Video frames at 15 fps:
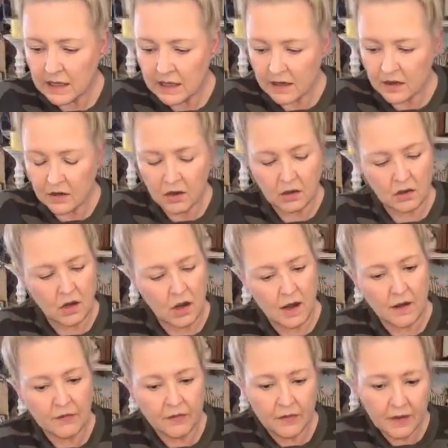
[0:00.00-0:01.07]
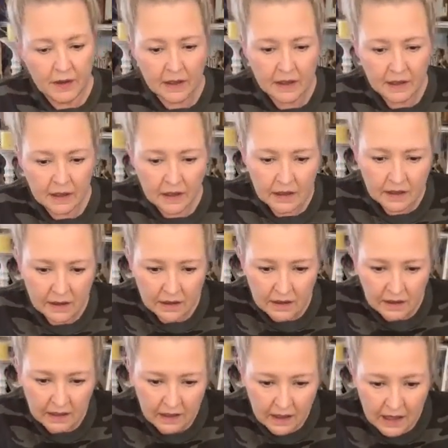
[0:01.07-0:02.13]
get it all
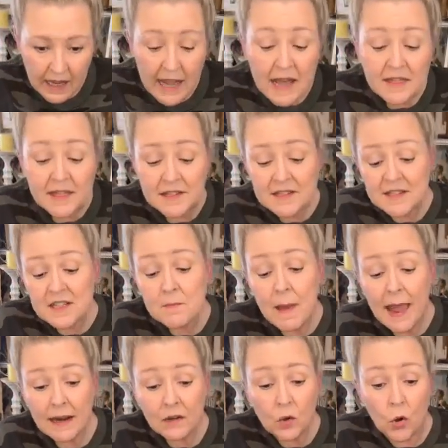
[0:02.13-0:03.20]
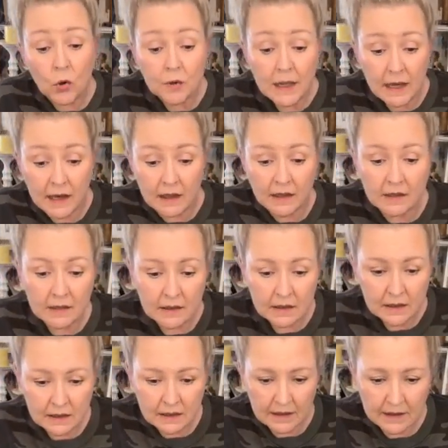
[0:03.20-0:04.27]
off. This is Magnolia.
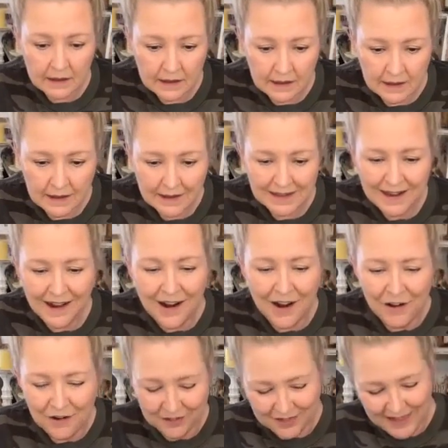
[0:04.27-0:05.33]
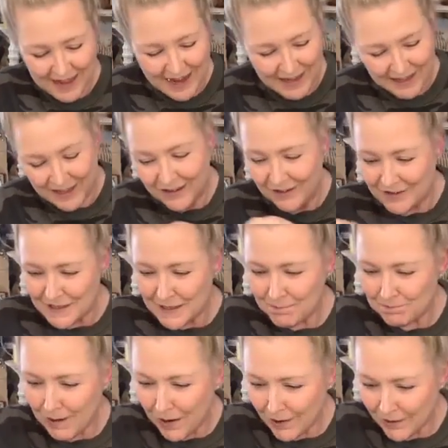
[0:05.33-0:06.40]
Oh, thank you,
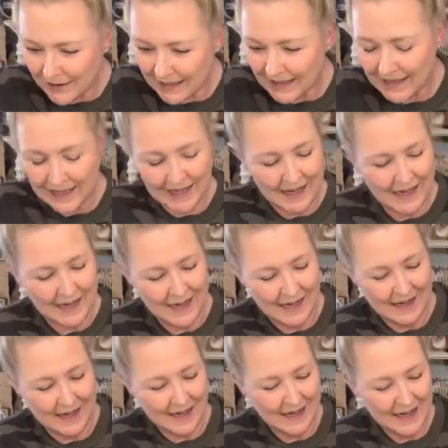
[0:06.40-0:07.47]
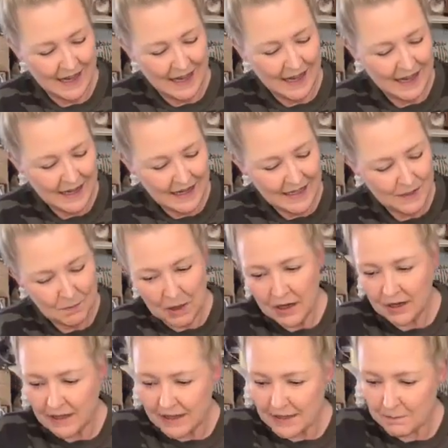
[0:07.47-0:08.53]
Sparky.
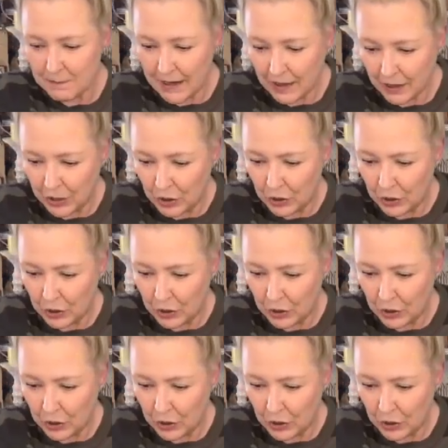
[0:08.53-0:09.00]
Sparky's my